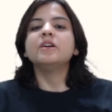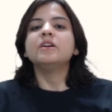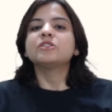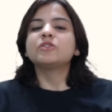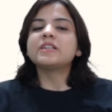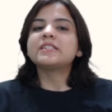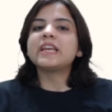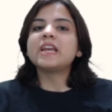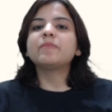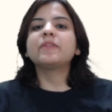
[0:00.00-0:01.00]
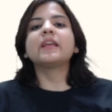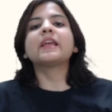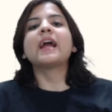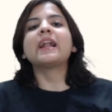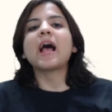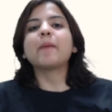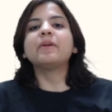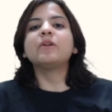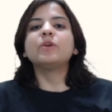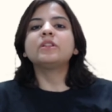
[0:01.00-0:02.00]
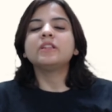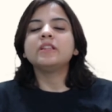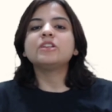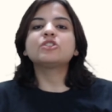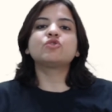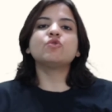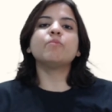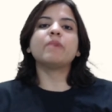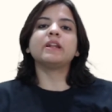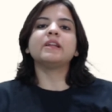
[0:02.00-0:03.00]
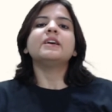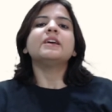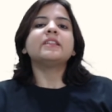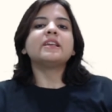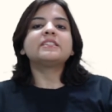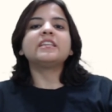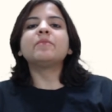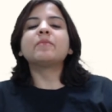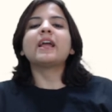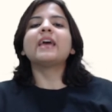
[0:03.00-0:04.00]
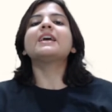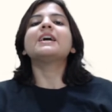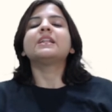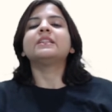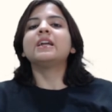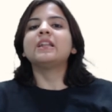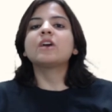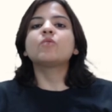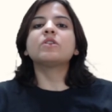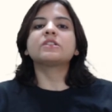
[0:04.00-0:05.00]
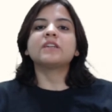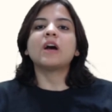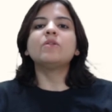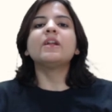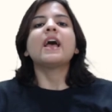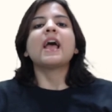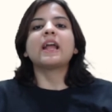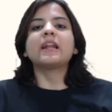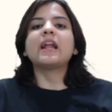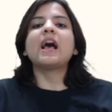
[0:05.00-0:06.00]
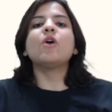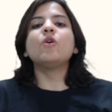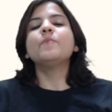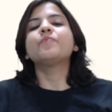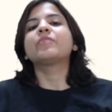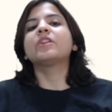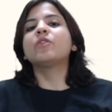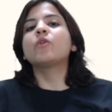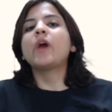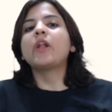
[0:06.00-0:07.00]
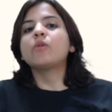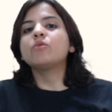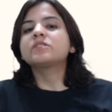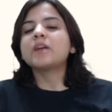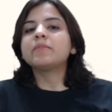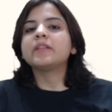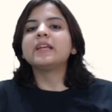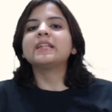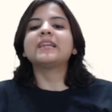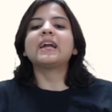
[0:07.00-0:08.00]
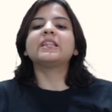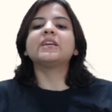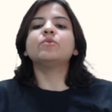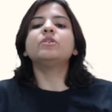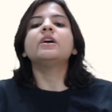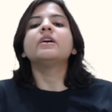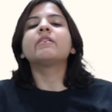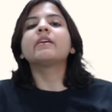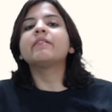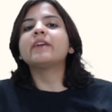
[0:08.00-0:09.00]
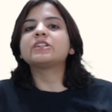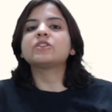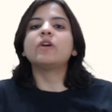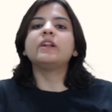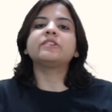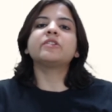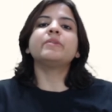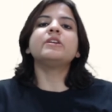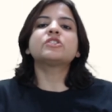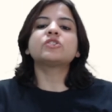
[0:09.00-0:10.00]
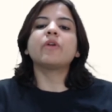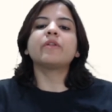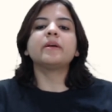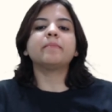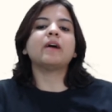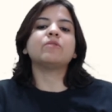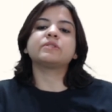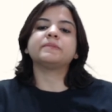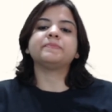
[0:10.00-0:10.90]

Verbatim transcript: So the same thing had happened with these two men. They seemed like their luck was down, and now they were going to do something that they would regret or later be sorry about.